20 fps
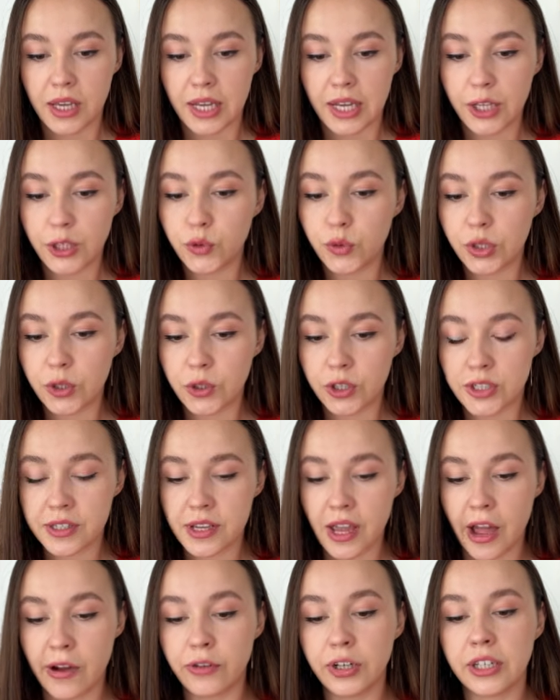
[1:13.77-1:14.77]
It records
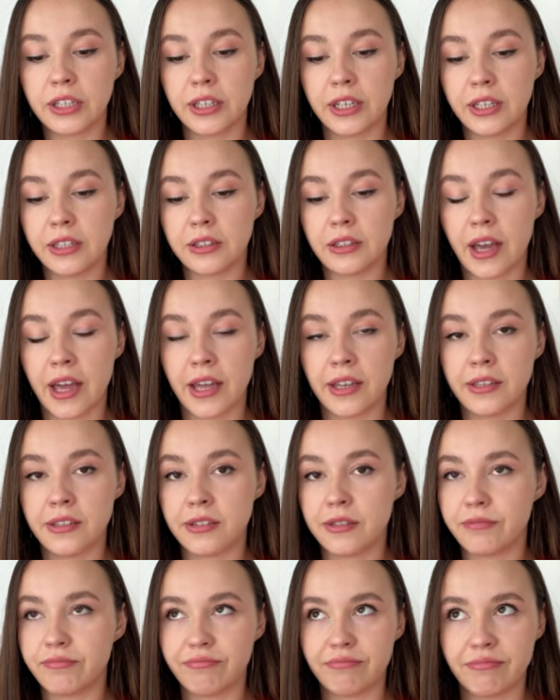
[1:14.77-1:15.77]
every click
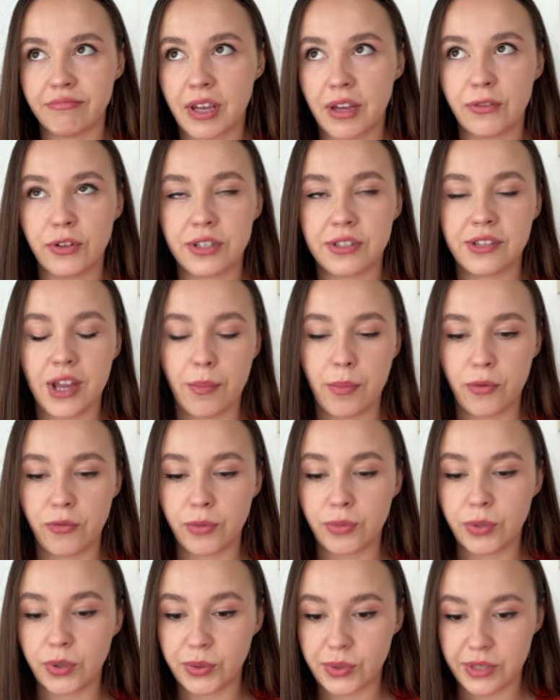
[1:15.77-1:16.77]
and every step of the
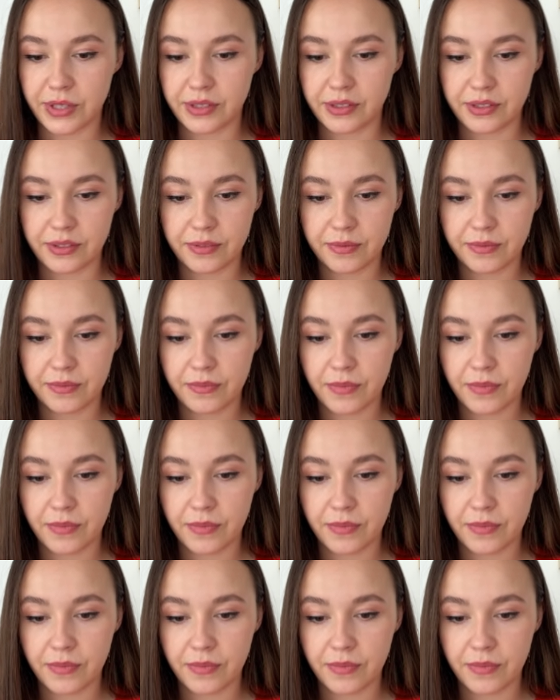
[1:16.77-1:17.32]
process.